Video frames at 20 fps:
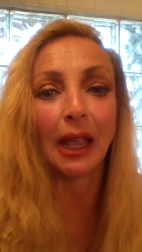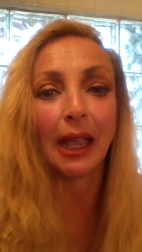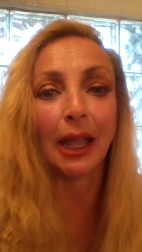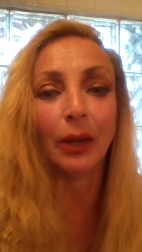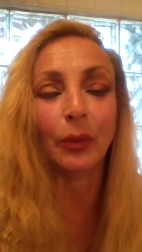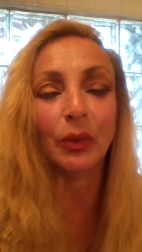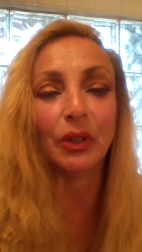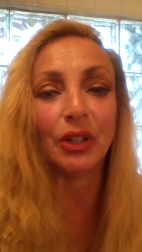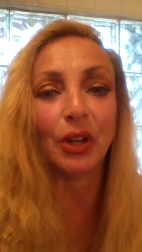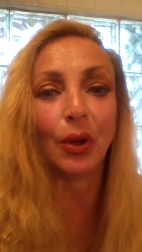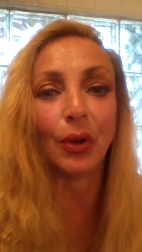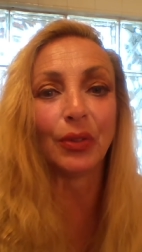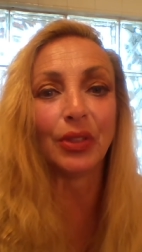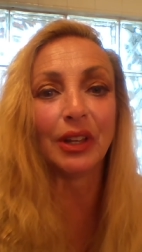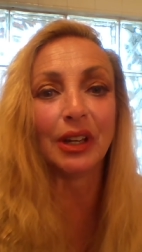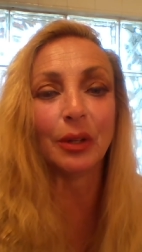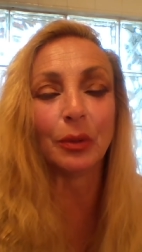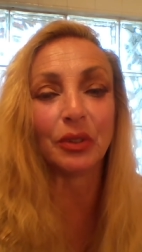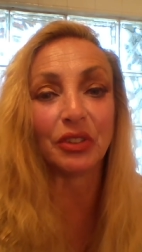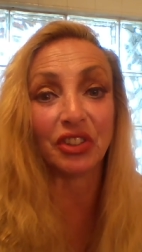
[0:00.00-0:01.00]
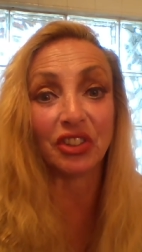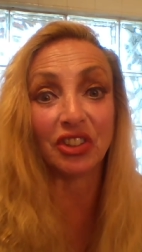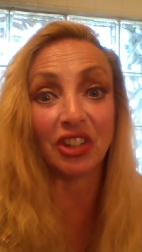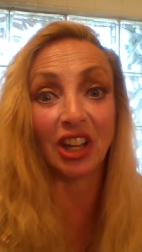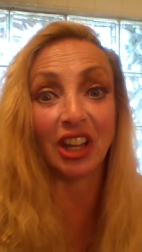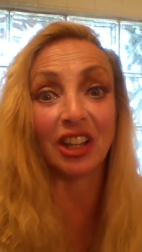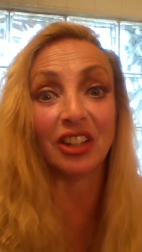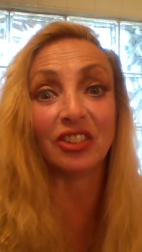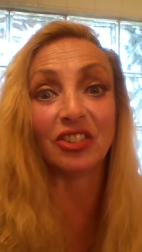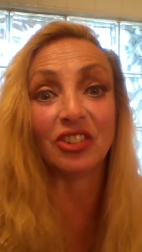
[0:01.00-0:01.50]
And we know that it was
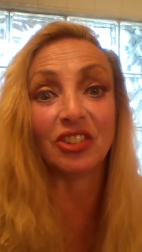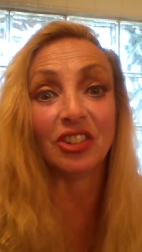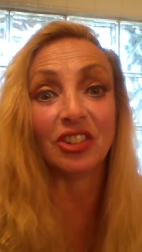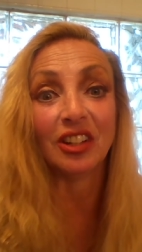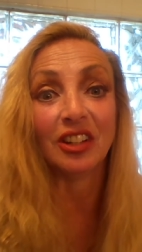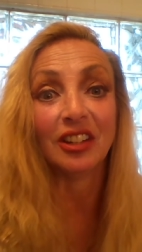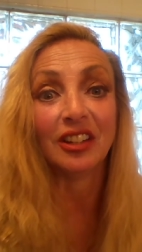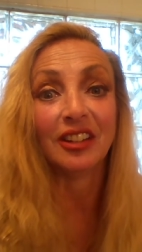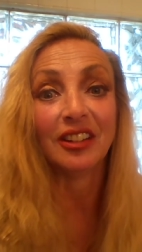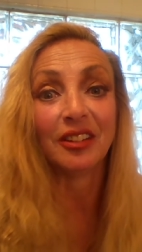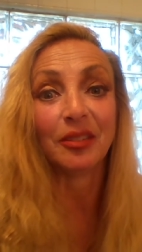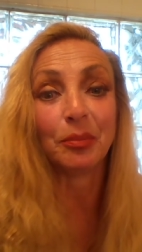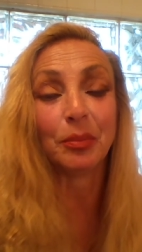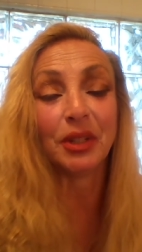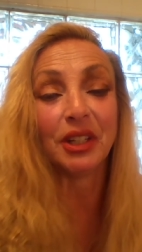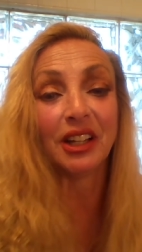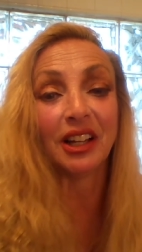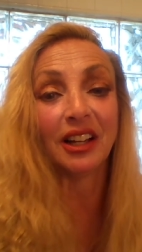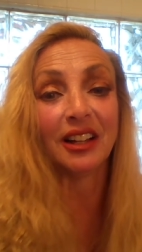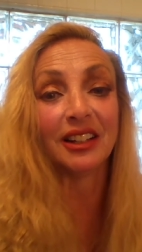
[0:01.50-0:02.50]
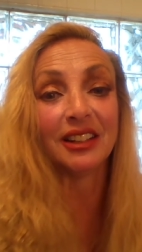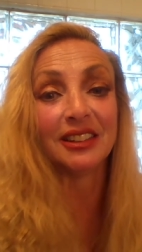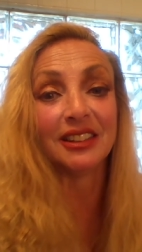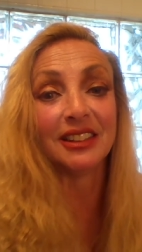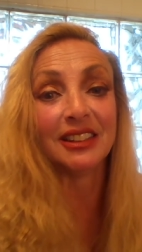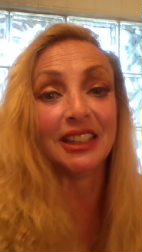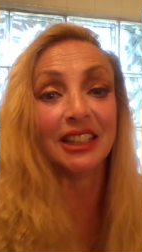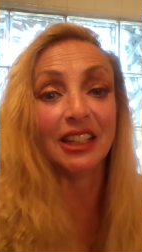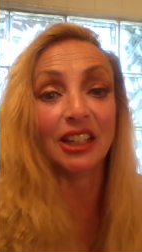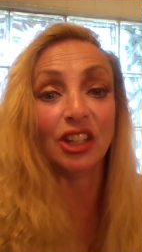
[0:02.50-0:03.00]
staged because
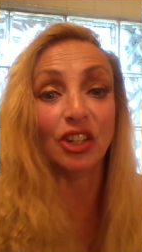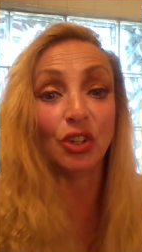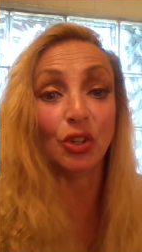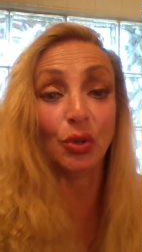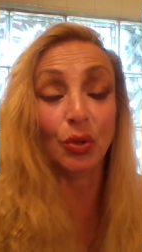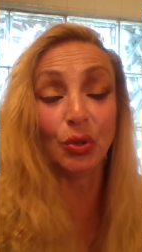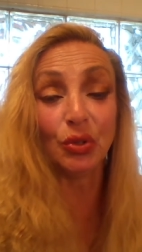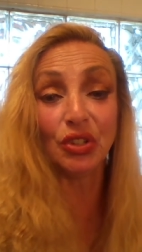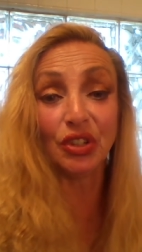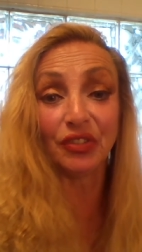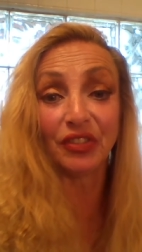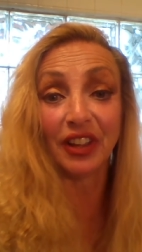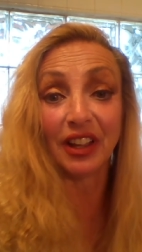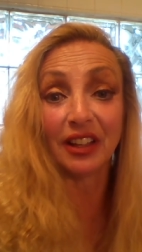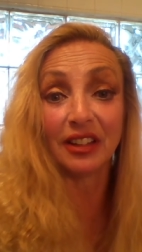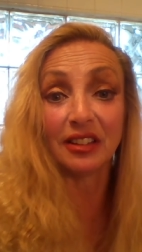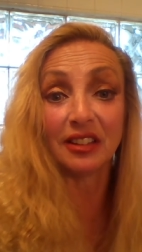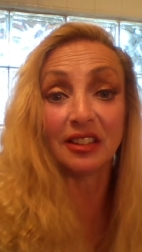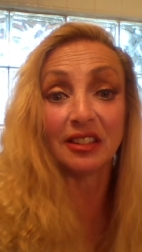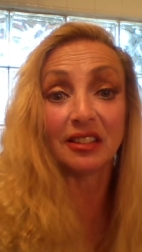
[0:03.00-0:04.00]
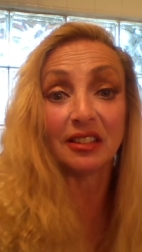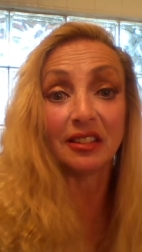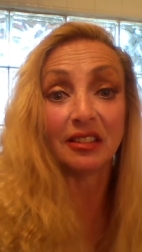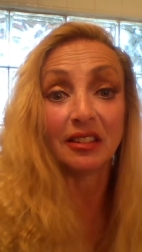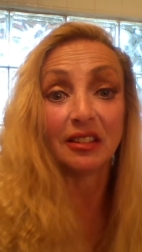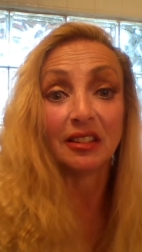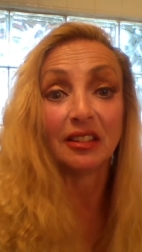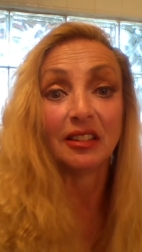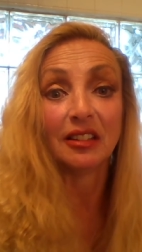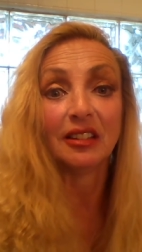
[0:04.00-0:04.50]
the news events
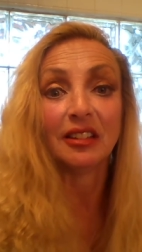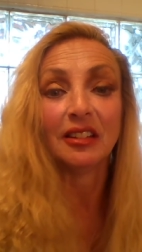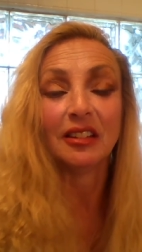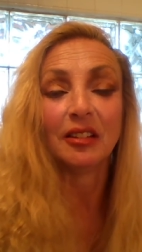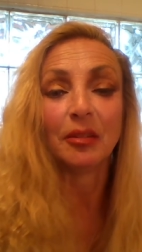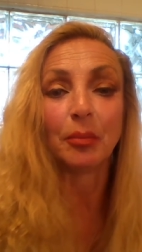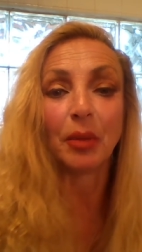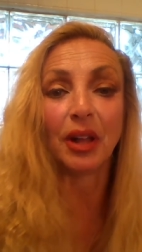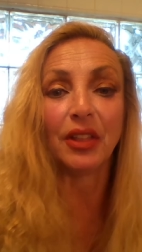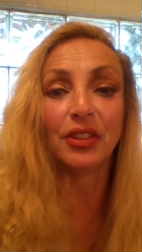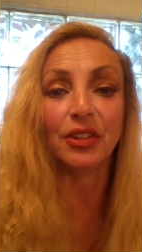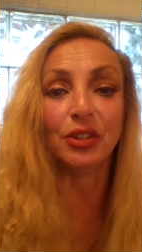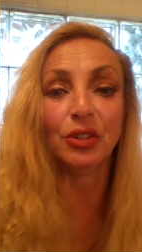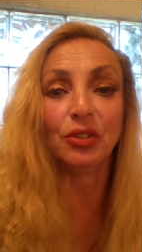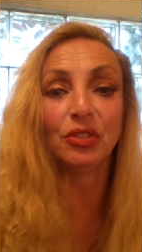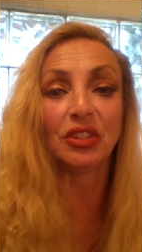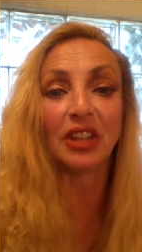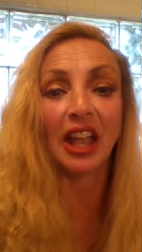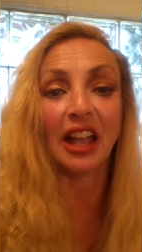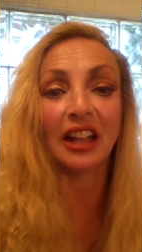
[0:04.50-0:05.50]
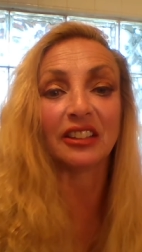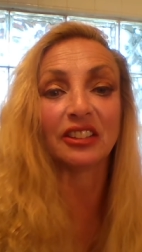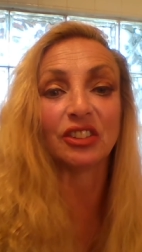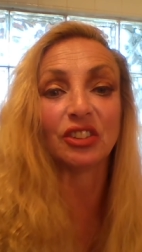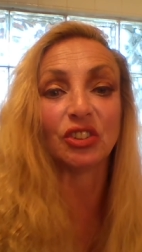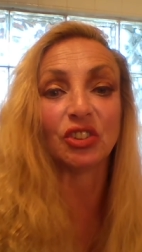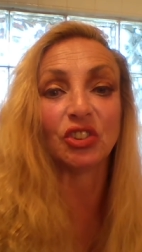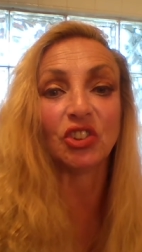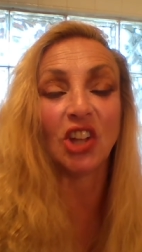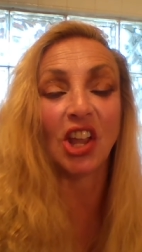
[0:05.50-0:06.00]
by the
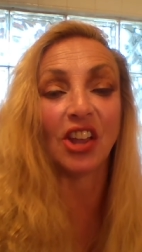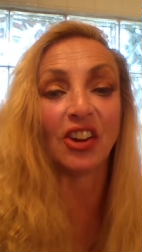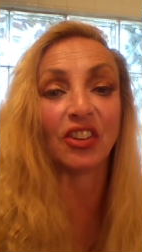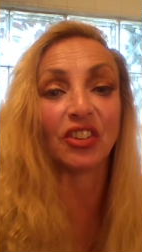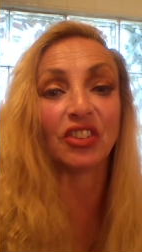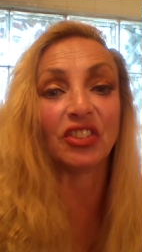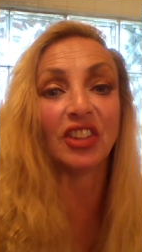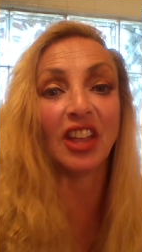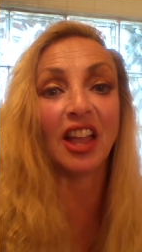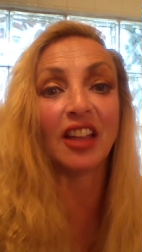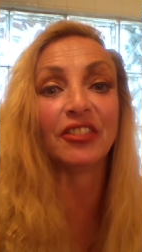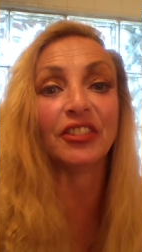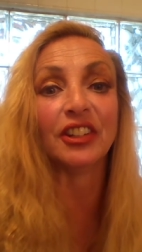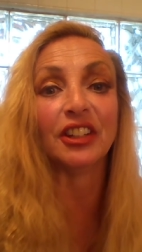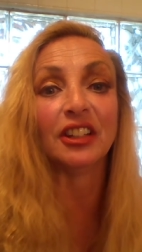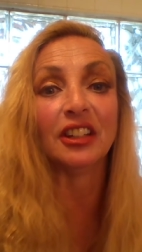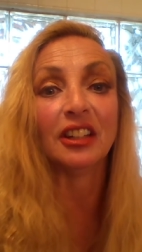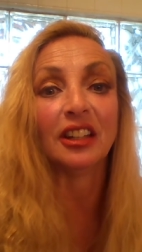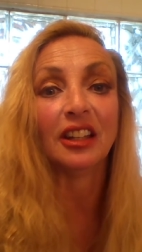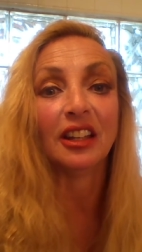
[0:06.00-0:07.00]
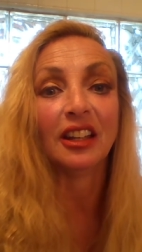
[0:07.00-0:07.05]
newscasters, Channel seven,